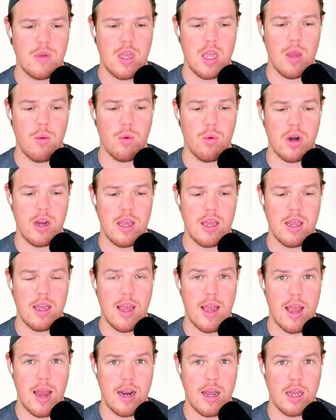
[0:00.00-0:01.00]
And we're going to hit
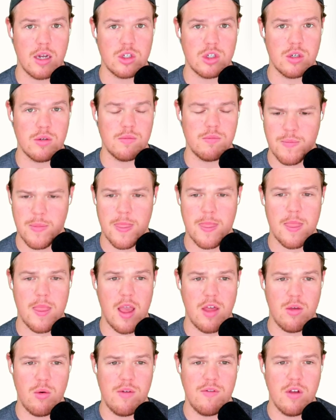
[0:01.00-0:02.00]
add action. Now
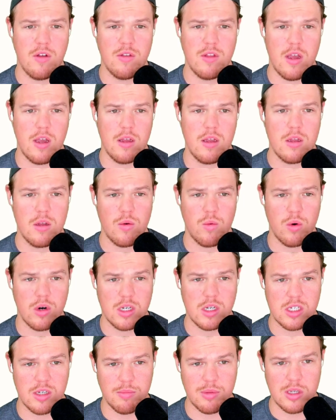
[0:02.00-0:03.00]
that we've done that, we're going to
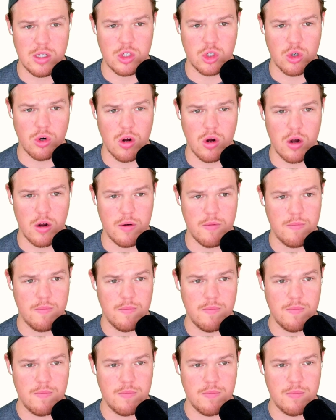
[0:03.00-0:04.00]
simply turn on.
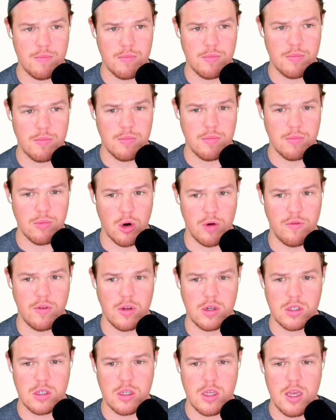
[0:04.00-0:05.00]

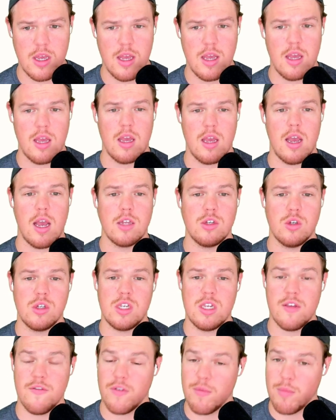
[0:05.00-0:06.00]
Perfect. As you
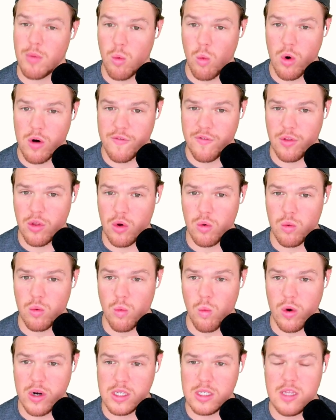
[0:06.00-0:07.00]
see from our workflow,
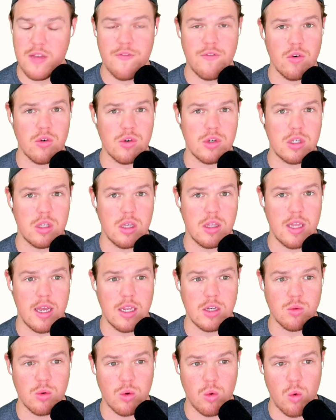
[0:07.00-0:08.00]
what is the first thing that
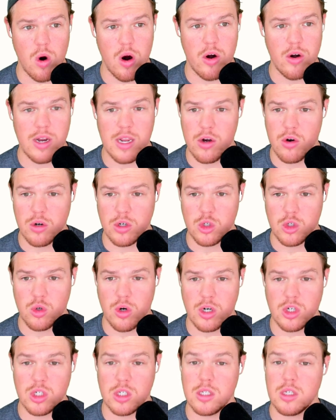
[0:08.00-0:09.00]
is required in our
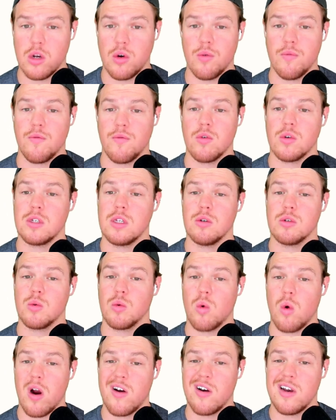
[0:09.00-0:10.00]
instructions? First thing that's
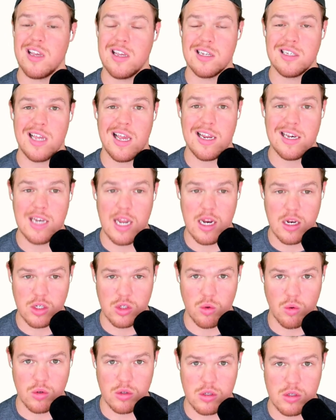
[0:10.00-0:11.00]
required is a data
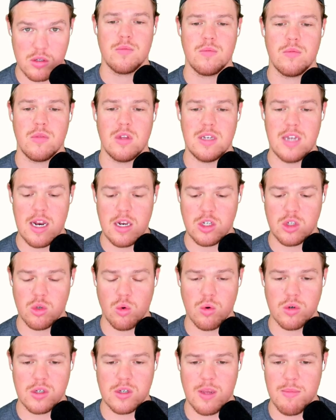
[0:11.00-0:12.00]
source. The data
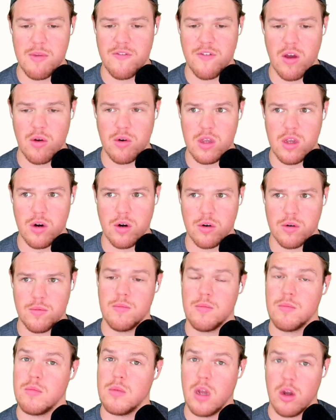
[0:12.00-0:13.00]
source can be found here.
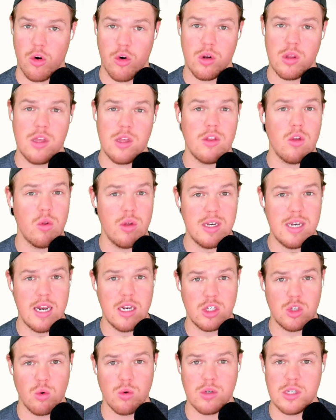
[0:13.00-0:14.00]
Now, currently, the only data
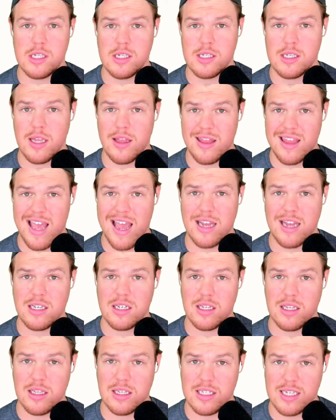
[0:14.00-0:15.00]
sources that
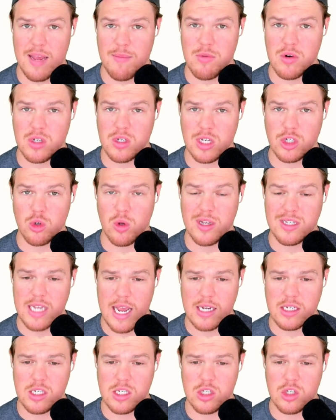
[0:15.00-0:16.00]
Zapier Central has
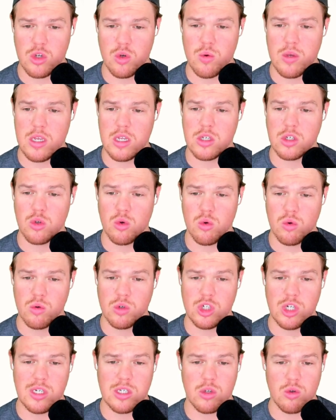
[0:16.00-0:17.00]
access to is Google
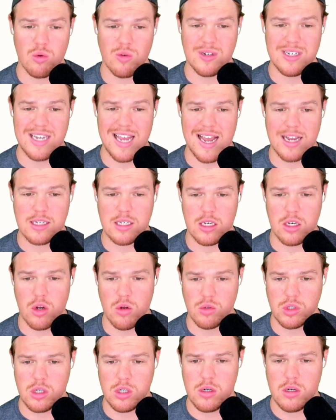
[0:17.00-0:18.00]
Sheets, Google Docs, and
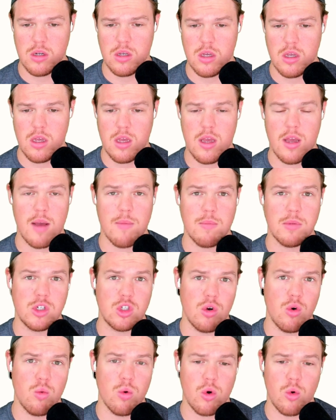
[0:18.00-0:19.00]
Notion. I'm going to show
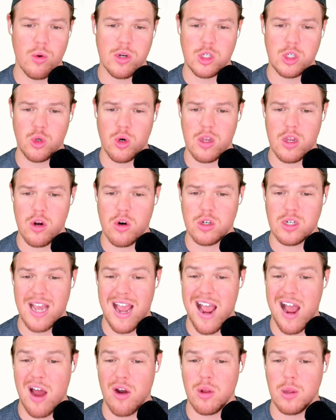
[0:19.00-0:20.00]
you a real quick trick here to
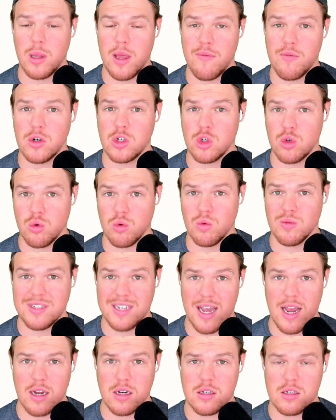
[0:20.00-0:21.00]
how to leverage Google
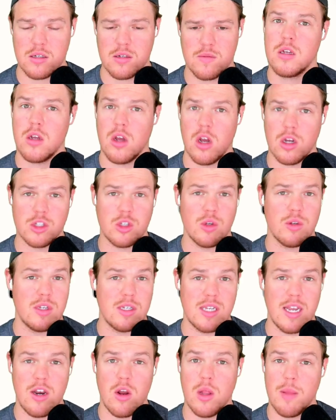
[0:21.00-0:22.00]
Docs. Also, as a
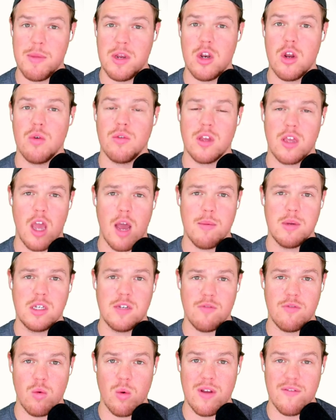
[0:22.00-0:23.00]
side note, let me know in the comments
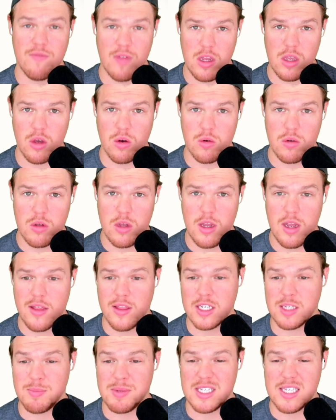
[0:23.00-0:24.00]
if you want a video
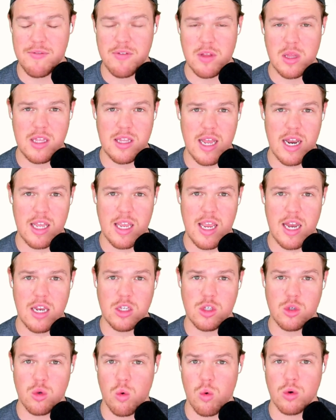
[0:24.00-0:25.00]
that's specifically dedicated
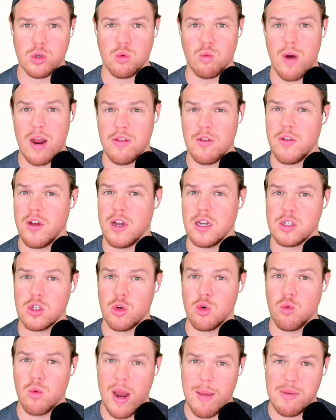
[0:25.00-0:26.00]
towards rather than us
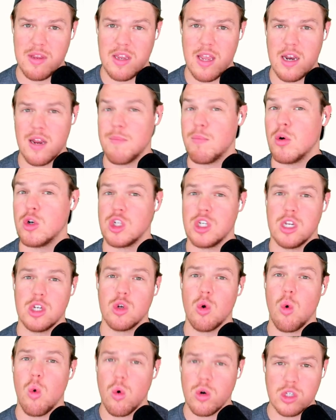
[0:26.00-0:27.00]
grabbing data and pushing it
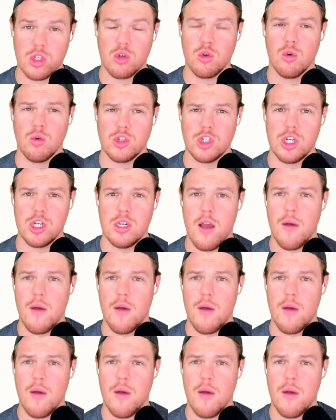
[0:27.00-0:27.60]
towards a Google Sheet,